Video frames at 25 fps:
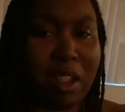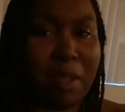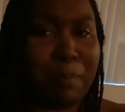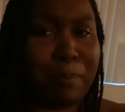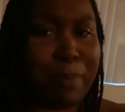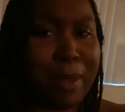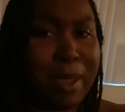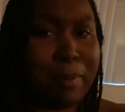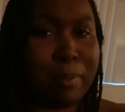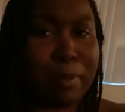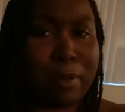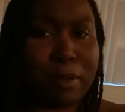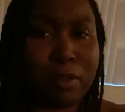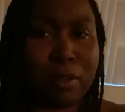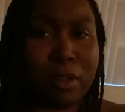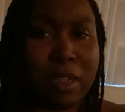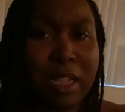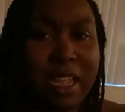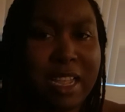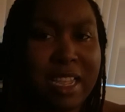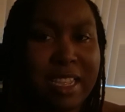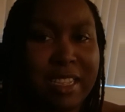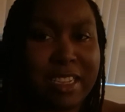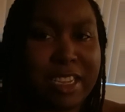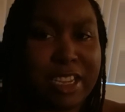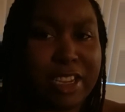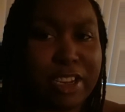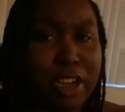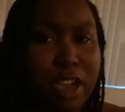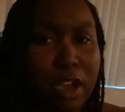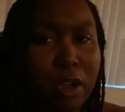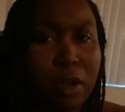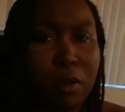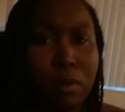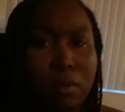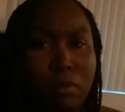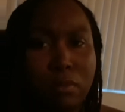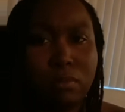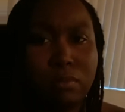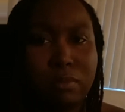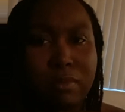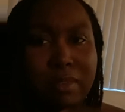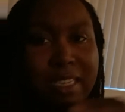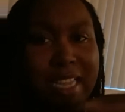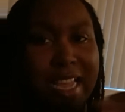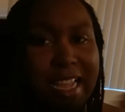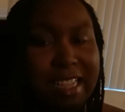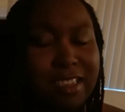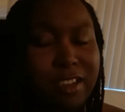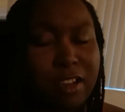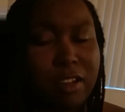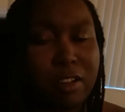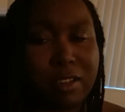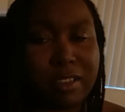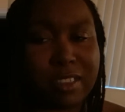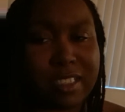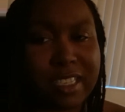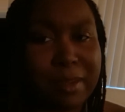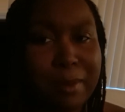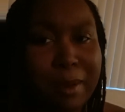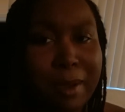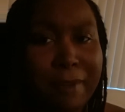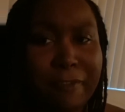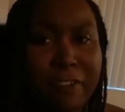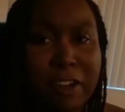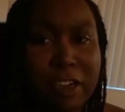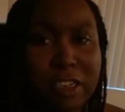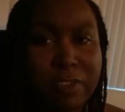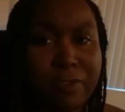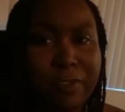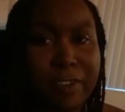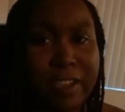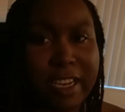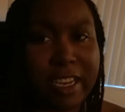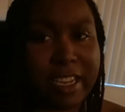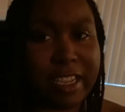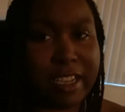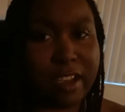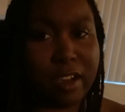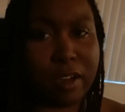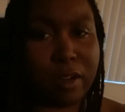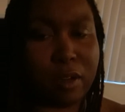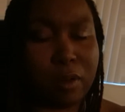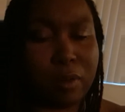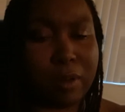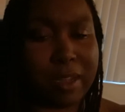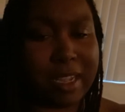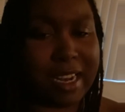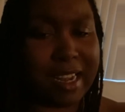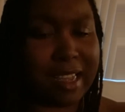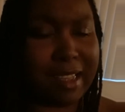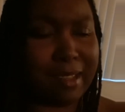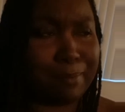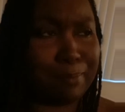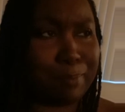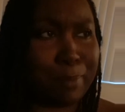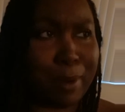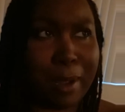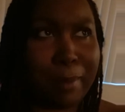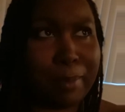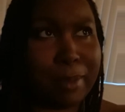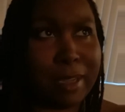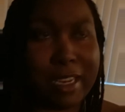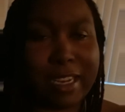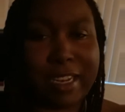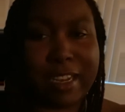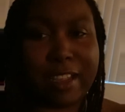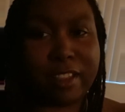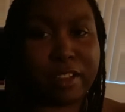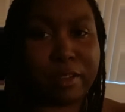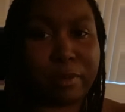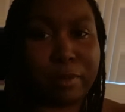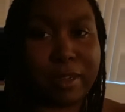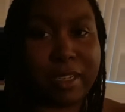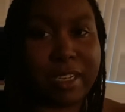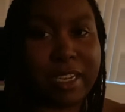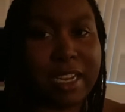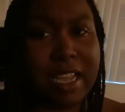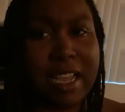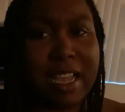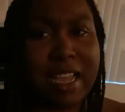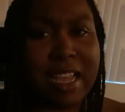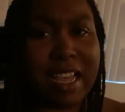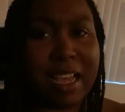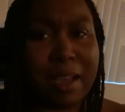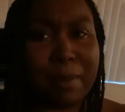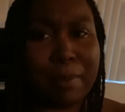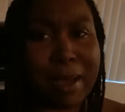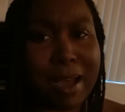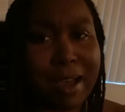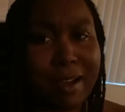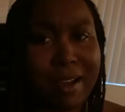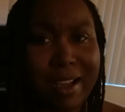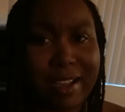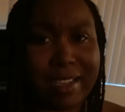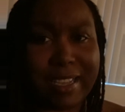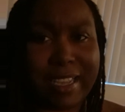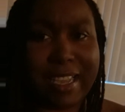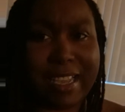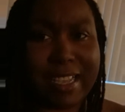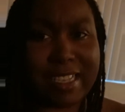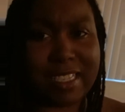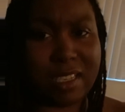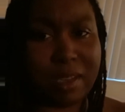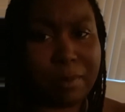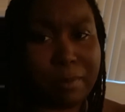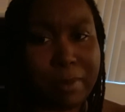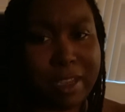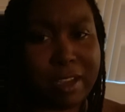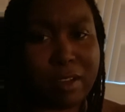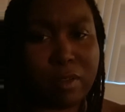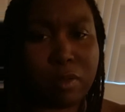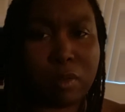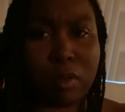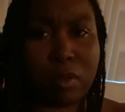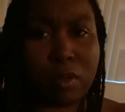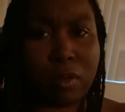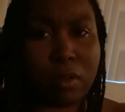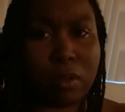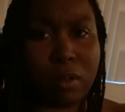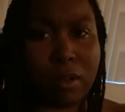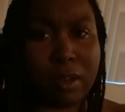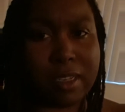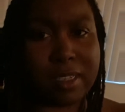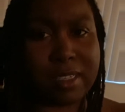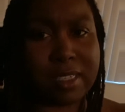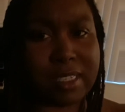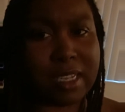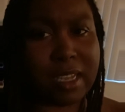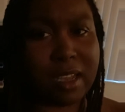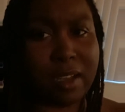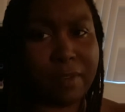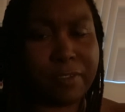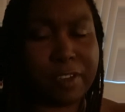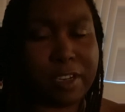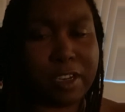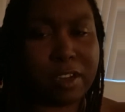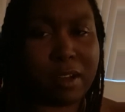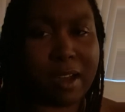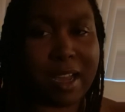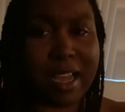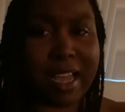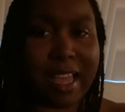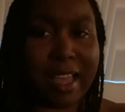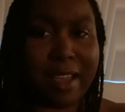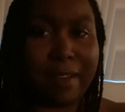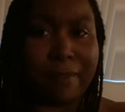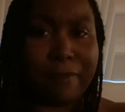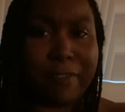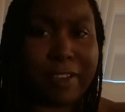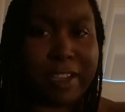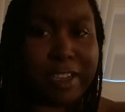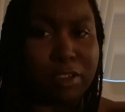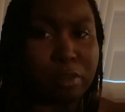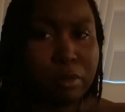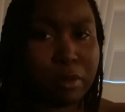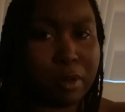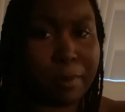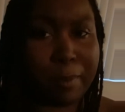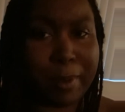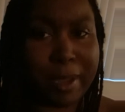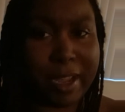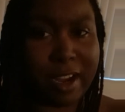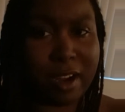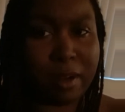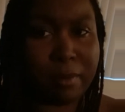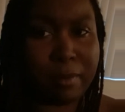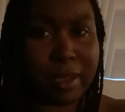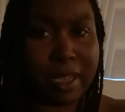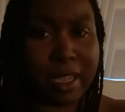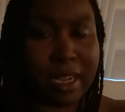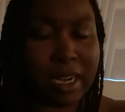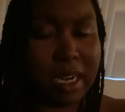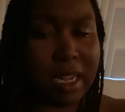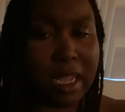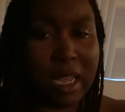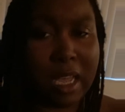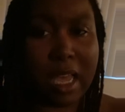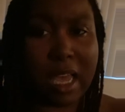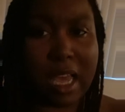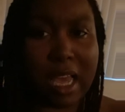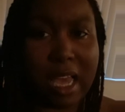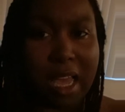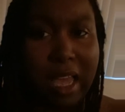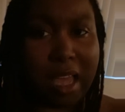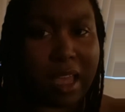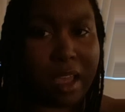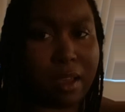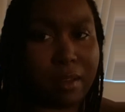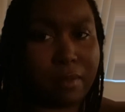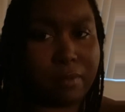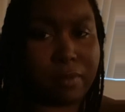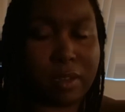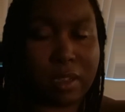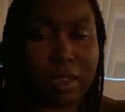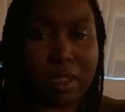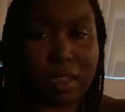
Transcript: people, I told in my first video and probably another one about how kids can be cruel and stuff. I have visual impairment. I